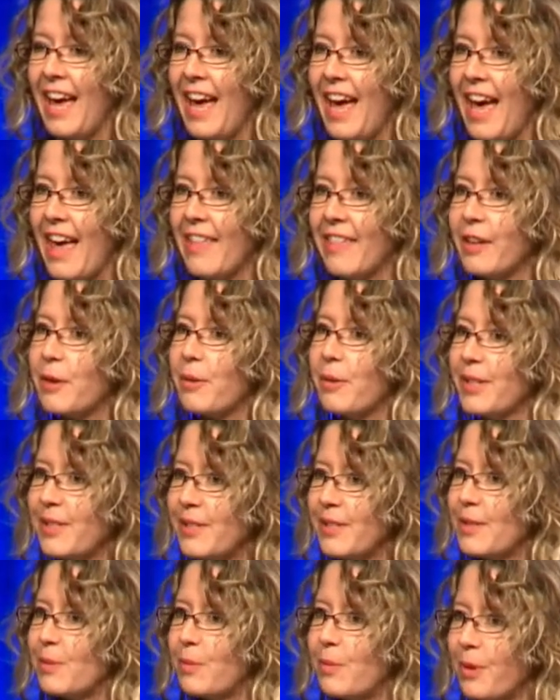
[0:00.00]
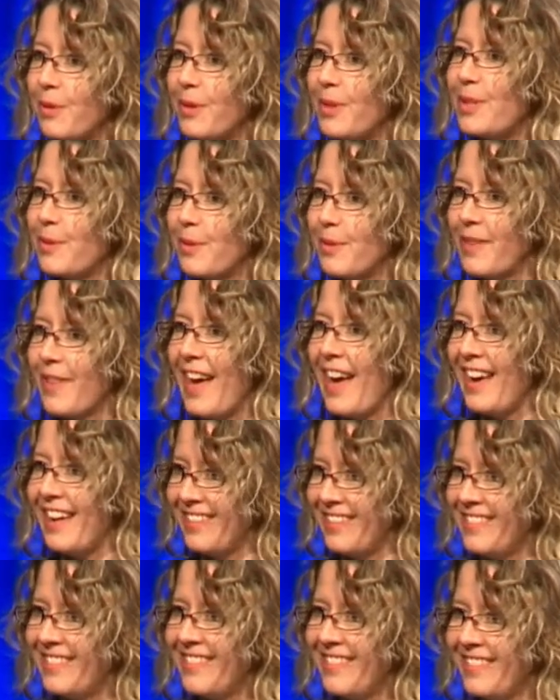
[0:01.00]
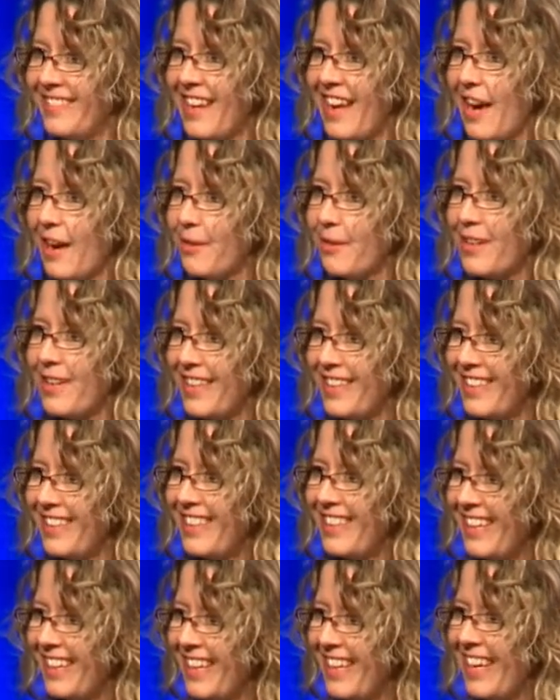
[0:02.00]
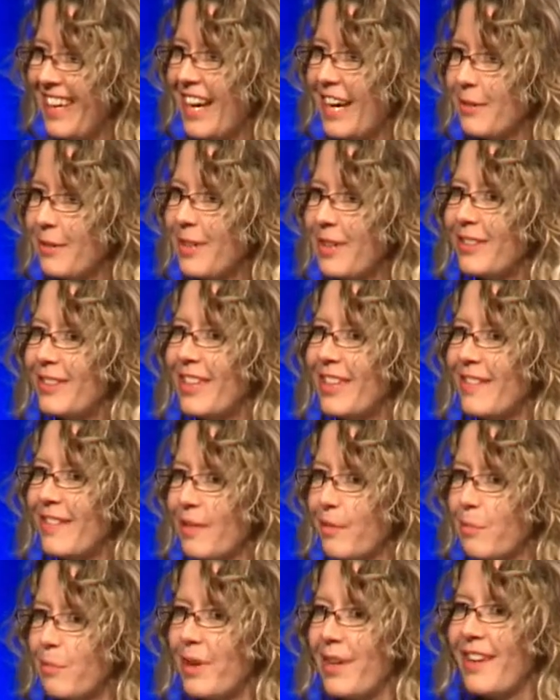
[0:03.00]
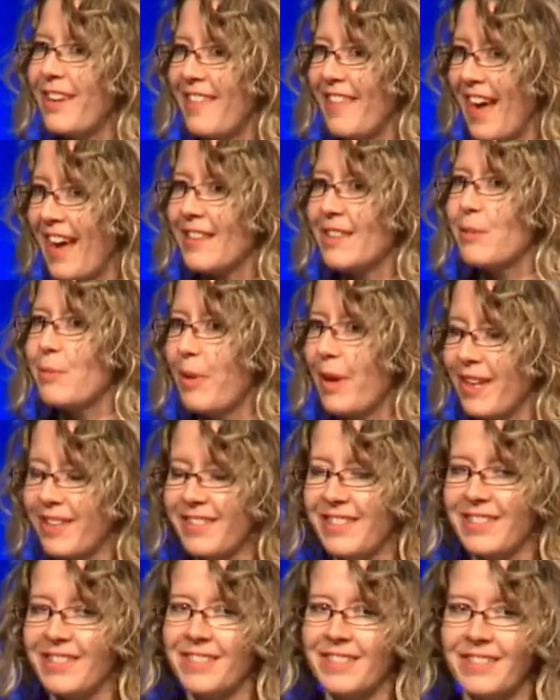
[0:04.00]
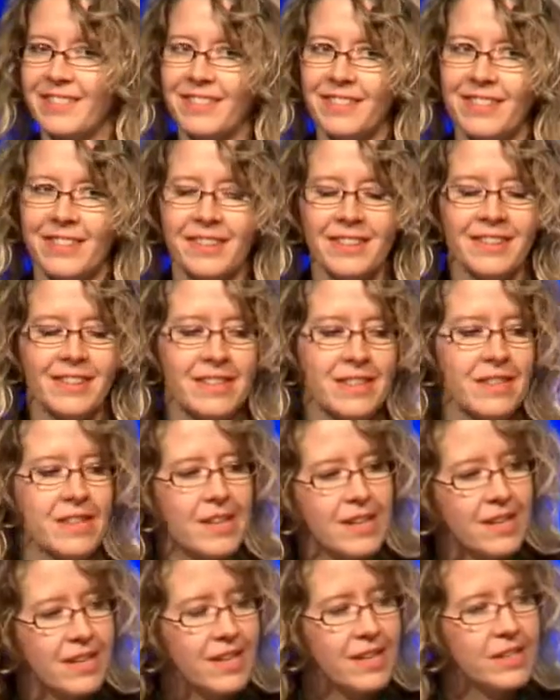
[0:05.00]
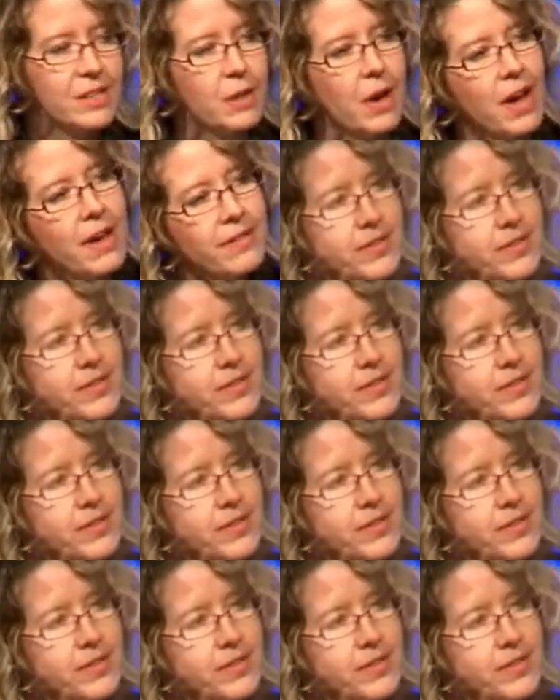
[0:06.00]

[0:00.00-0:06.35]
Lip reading: And the question is, what do we do with that? How do we live and be in that space? So I have